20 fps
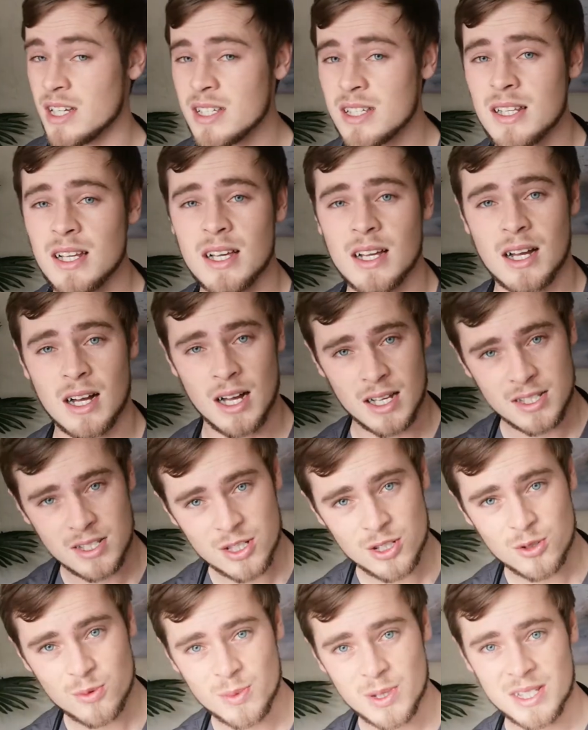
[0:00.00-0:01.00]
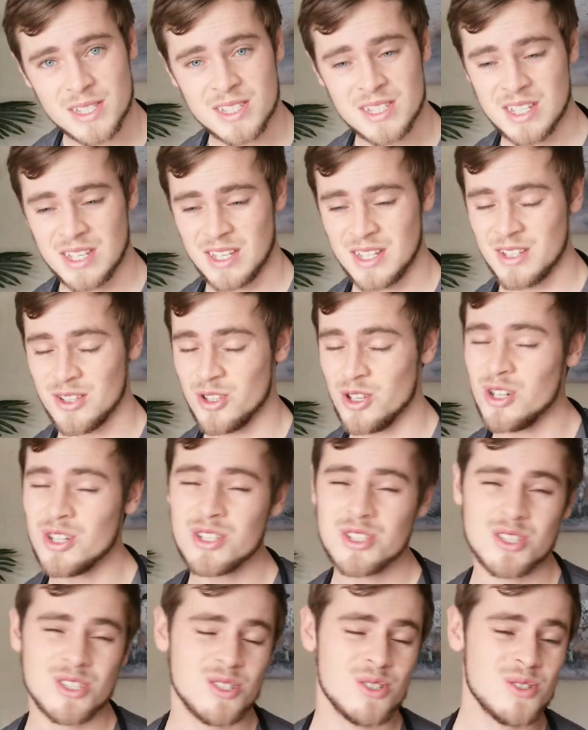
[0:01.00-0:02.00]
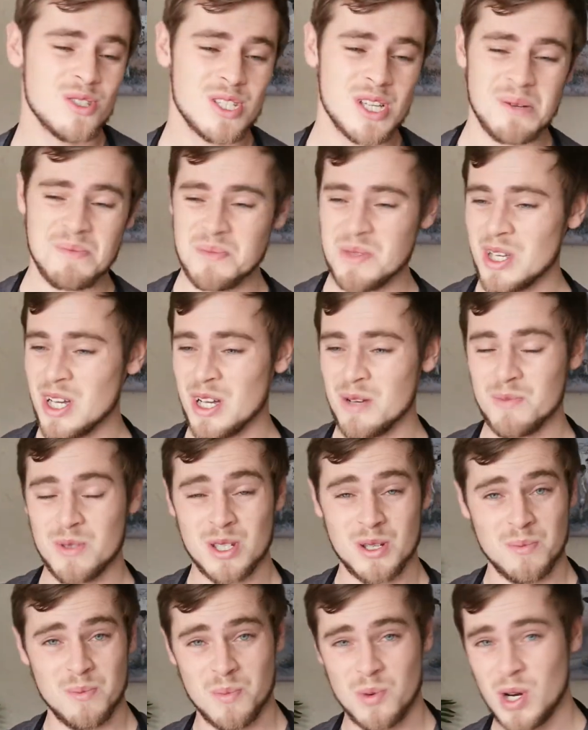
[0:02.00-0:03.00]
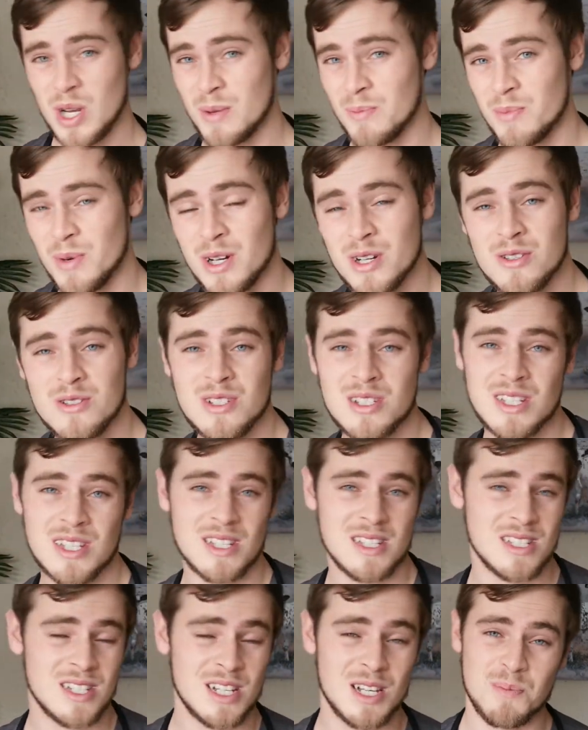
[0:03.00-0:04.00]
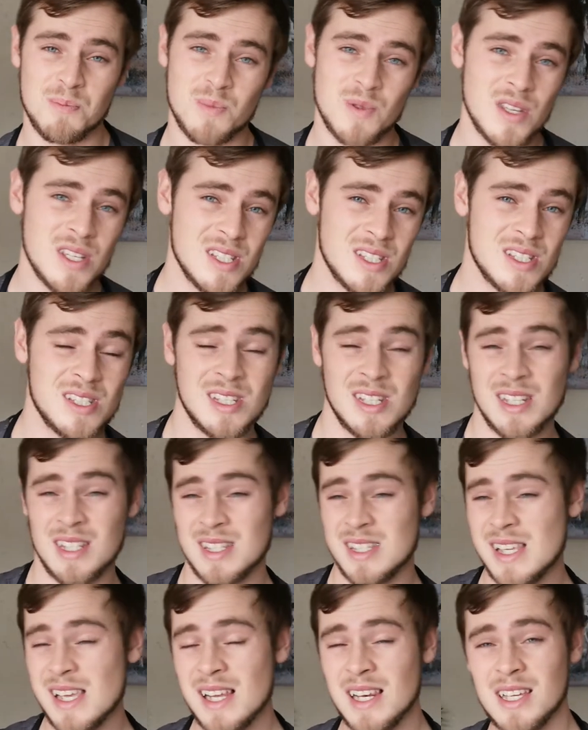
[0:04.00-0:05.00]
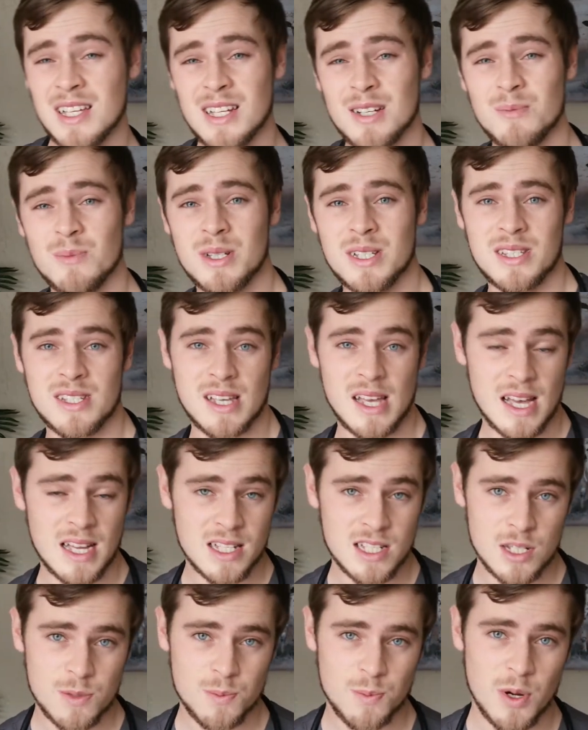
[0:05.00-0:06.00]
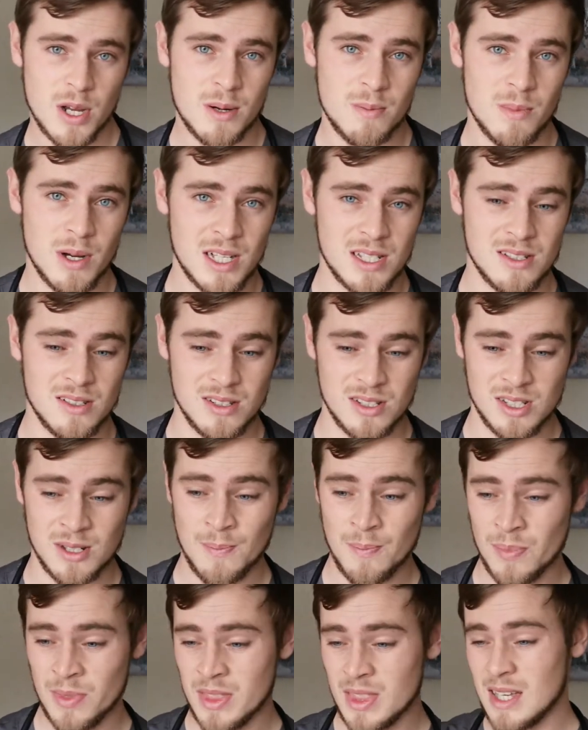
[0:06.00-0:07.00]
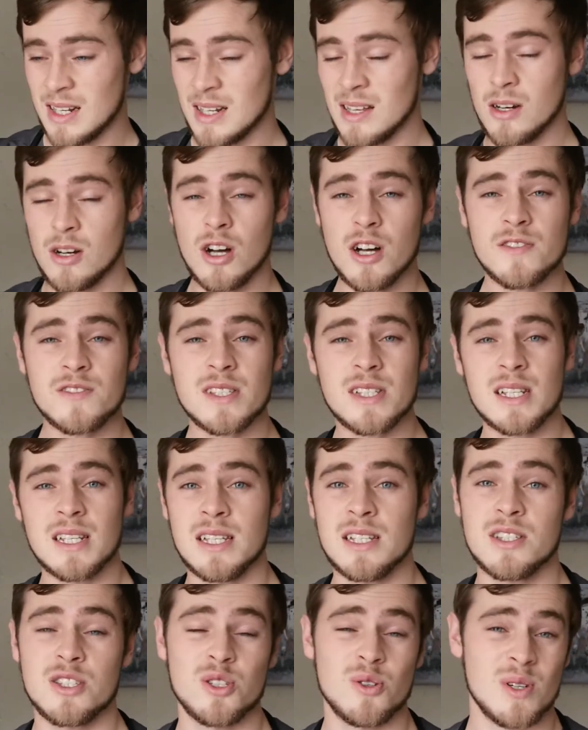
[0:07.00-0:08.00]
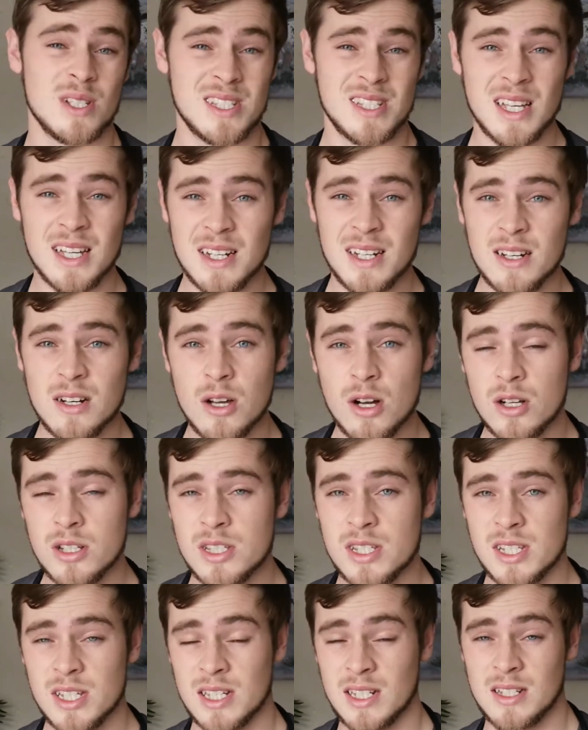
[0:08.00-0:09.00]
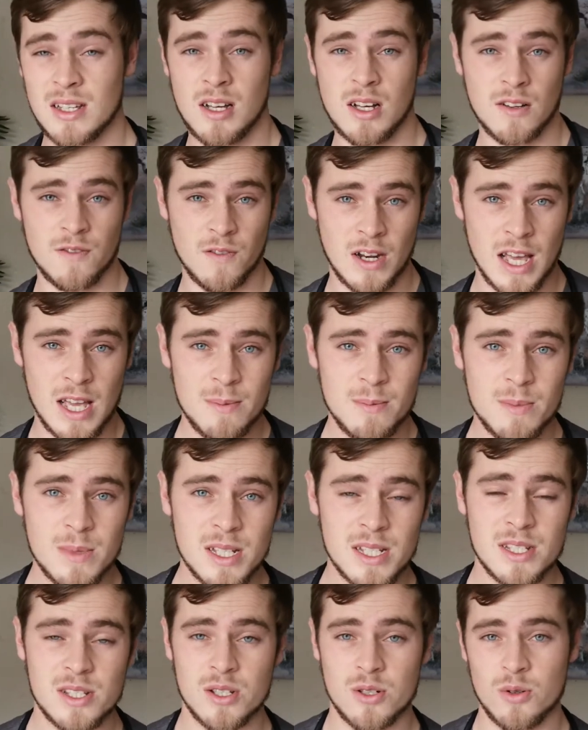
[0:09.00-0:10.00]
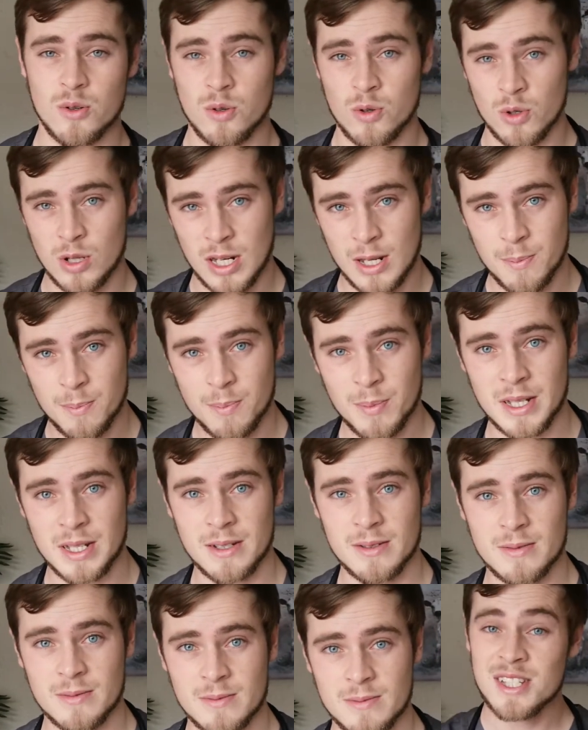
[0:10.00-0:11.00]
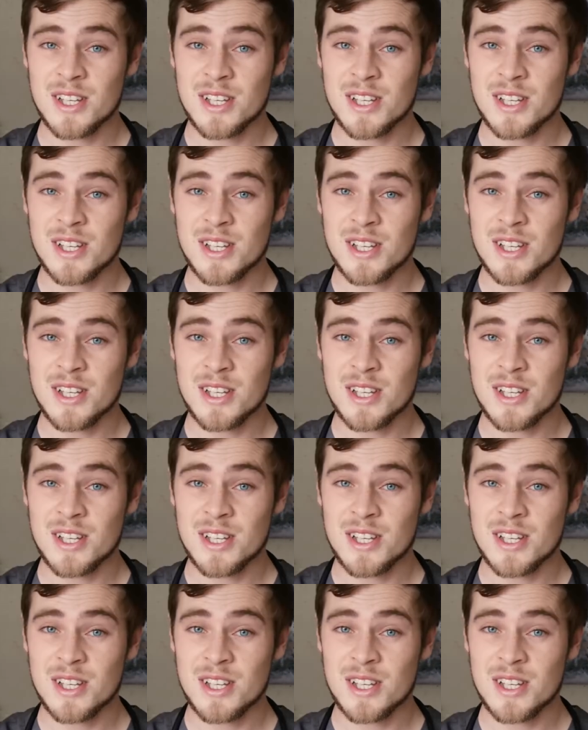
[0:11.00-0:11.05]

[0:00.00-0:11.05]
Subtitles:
just like us humans, dogs do sometimes break bones, slip discs, tear ligaments and sprain muscles that can often lead to a sudden onset of lameness or limping.